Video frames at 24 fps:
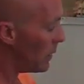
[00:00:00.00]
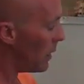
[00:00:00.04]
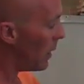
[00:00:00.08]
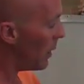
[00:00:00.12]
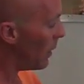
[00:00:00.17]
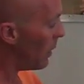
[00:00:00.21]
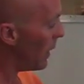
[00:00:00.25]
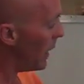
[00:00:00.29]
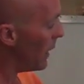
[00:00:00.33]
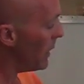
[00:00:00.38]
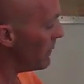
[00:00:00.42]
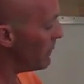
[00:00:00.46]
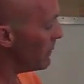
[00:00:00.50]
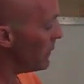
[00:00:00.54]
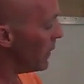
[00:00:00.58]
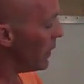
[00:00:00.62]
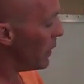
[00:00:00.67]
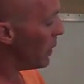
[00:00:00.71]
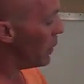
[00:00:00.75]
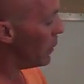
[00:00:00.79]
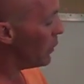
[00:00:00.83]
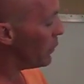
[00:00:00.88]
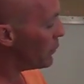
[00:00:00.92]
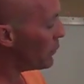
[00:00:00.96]
all right?
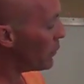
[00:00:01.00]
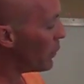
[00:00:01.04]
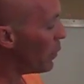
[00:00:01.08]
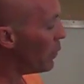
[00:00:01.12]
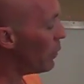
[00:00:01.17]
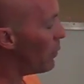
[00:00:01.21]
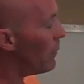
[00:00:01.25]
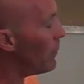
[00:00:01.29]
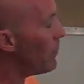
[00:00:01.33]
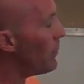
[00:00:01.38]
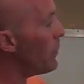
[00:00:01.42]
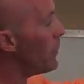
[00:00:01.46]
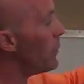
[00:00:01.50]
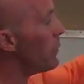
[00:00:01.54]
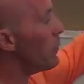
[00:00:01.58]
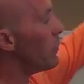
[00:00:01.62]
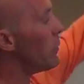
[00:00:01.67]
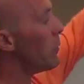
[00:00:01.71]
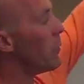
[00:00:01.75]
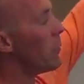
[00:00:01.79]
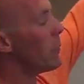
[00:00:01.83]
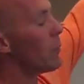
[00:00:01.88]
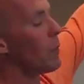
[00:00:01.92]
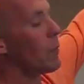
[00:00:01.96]
So
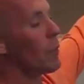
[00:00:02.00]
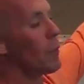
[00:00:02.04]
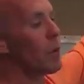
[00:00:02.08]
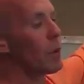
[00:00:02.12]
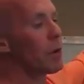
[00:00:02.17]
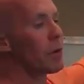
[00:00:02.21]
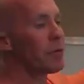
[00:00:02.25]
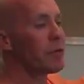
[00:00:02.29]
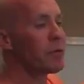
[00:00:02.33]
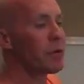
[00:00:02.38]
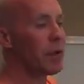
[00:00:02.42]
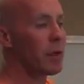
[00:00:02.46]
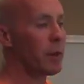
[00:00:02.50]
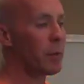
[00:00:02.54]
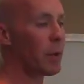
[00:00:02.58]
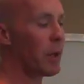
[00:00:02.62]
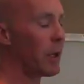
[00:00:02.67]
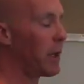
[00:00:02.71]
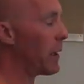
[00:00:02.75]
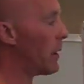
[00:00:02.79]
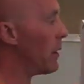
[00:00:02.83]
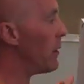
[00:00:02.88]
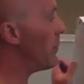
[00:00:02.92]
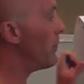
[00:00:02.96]
what is
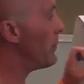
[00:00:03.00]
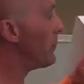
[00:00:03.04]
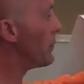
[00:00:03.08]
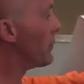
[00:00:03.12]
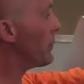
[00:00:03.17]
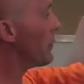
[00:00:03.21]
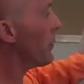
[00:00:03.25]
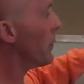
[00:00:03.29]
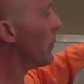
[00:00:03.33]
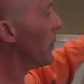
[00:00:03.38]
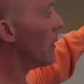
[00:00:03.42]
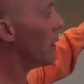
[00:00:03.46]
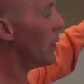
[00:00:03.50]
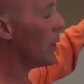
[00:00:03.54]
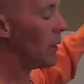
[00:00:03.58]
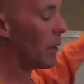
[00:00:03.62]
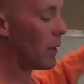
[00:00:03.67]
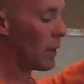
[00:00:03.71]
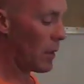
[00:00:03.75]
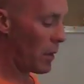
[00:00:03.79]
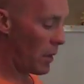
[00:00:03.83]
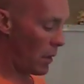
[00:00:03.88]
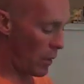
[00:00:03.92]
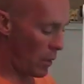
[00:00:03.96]
TPO?
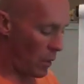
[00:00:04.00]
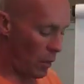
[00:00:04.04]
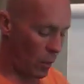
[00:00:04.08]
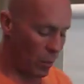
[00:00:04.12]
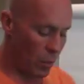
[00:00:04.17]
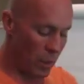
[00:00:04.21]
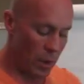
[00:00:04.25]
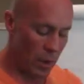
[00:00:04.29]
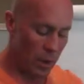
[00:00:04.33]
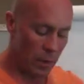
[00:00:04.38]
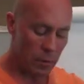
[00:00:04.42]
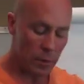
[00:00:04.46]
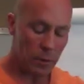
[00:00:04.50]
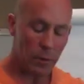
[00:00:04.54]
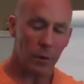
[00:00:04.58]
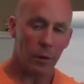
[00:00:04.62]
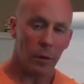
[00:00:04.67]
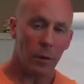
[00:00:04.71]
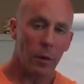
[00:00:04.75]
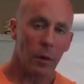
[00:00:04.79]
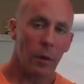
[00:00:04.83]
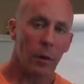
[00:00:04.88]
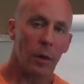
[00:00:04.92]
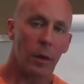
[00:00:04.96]
Well,
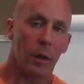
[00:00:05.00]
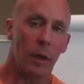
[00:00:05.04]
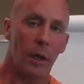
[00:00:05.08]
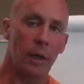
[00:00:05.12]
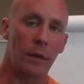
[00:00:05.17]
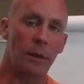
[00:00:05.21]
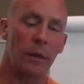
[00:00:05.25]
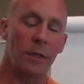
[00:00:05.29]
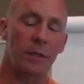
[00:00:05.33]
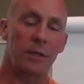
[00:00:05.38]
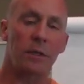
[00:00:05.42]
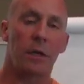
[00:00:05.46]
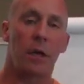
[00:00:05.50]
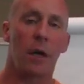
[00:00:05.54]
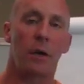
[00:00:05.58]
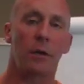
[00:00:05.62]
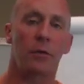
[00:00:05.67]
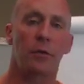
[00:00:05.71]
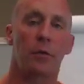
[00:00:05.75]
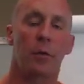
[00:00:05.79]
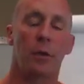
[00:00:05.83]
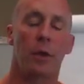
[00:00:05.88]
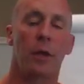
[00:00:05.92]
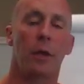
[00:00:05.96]
in this
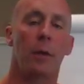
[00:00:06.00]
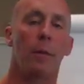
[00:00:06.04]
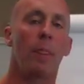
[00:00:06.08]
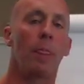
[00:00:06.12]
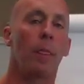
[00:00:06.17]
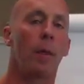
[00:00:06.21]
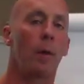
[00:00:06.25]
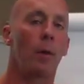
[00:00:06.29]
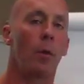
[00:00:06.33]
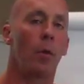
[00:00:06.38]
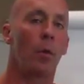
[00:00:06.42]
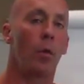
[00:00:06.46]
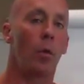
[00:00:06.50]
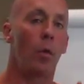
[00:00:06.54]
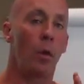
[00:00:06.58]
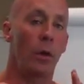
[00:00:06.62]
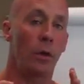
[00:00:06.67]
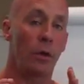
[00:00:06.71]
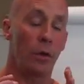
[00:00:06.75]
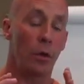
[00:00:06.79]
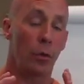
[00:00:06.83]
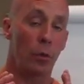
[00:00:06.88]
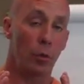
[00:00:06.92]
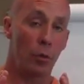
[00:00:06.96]
country,
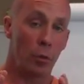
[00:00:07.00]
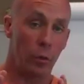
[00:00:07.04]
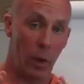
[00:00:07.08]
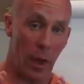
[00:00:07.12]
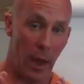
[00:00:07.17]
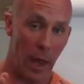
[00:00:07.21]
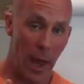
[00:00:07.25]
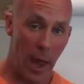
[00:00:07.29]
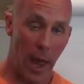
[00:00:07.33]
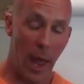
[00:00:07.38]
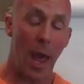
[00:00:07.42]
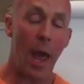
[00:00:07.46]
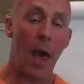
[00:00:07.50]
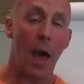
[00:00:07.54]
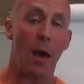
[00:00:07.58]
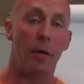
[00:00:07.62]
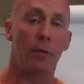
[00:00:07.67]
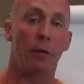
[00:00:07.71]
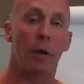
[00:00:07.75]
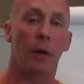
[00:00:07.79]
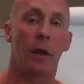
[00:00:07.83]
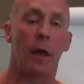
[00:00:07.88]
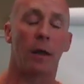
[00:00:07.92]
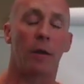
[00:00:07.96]
when you
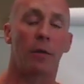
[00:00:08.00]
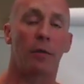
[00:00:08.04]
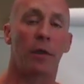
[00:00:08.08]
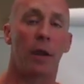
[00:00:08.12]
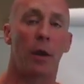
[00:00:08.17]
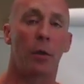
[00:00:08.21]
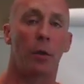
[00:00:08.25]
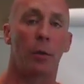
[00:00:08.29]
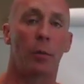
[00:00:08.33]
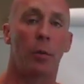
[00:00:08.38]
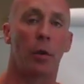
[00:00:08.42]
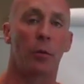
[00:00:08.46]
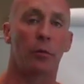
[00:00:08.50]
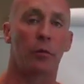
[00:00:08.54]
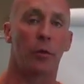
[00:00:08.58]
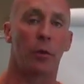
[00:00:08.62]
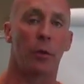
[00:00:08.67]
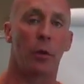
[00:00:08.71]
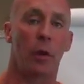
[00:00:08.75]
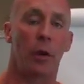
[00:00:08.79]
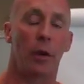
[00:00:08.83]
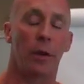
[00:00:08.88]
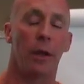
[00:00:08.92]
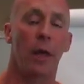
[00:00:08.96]
have a lot of thyroid problems
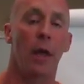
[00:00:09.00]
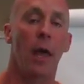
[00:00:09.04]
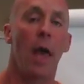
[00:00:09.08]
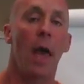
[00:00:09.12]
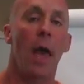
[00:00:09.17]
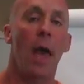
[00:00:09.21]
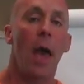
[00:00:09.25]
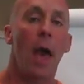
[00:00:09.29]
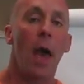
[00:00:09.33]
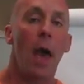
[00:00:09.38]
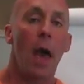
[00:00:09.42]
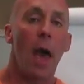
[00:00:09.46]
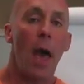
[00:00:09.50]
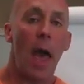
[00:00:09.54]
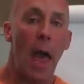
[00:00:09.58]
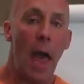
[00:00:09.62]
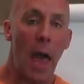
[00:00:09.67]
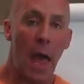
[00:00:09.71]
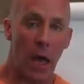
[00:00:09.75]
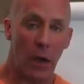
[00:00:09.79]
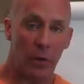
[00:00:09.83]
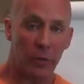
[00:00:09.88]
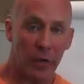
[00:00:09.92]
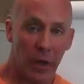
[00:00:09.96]
going on,
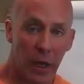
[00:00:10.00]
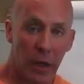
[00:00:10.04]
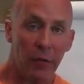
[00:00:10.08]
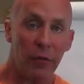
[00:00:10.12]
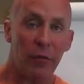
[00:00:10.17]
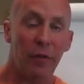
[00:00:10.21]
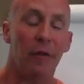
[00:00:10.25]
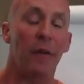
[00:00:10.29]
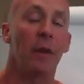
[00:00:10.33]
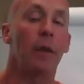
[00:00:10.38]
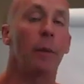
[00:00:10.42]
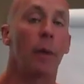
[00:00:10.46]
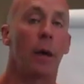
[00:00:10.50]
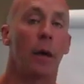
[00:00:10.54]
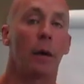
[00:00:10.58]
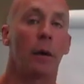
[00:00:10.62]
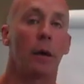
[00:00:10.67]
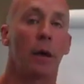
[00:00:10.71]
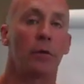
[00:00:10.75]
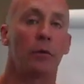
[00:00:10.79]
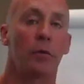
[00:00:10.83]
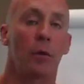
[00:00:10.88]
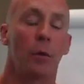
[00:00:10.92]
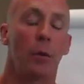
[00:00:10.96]
as a female,
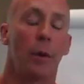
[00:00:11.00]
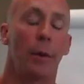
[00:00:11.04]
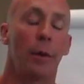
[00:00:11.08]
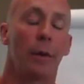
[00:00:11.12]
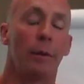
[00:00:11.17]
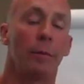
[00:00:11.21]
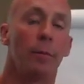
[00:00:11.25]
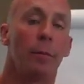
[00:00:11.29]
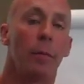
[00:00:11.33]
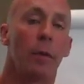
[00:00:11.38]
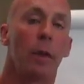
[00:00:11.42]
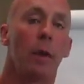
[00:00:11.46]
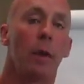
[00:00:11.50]
as a woman,